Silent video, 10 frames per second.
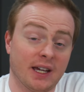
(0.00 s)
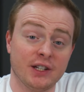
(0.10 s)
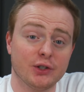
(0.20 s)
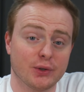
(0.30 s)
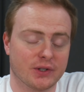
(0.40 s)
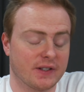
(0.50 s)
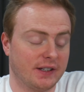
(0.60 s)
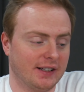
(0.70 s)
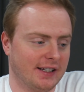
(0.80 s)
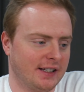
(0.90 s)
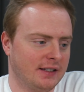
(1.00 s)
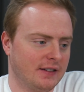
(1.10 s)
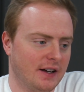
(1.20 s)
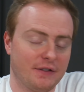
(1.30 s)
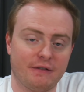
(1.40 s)
Interestingly,
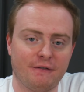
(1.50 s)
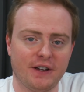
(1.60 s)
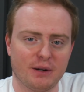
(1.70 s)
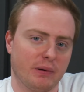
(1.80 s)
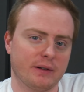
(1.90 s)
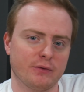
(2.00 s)
fingerprint